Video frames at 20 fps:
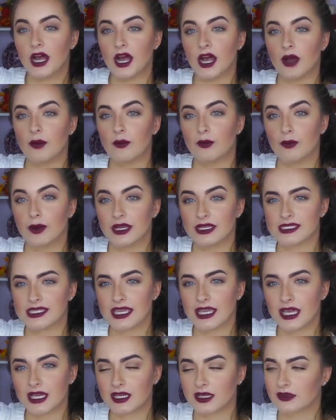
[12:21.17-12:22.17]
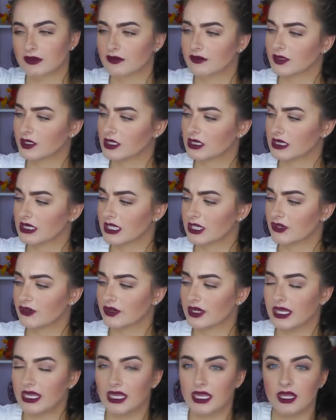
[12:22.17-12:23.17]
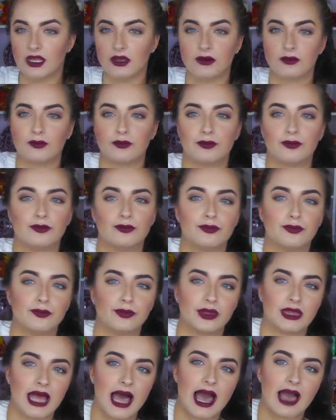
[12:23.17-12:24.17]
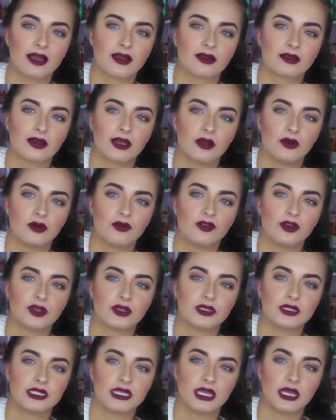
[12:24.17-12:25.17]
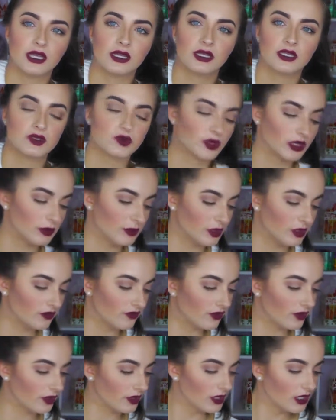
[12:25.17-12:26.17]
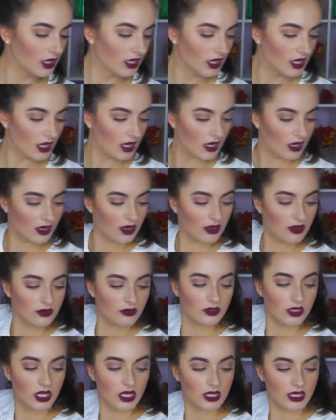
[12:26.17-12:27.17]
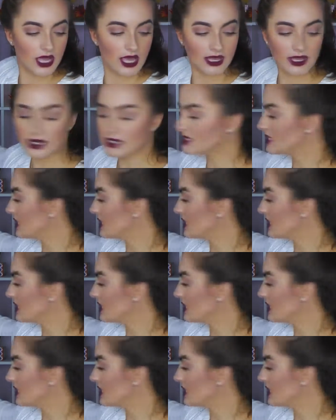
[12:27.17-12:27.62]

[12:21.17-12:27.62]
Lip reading: But it's like a glittery black. I don't know if you can see it. It's really beautiful. Oh, look, I got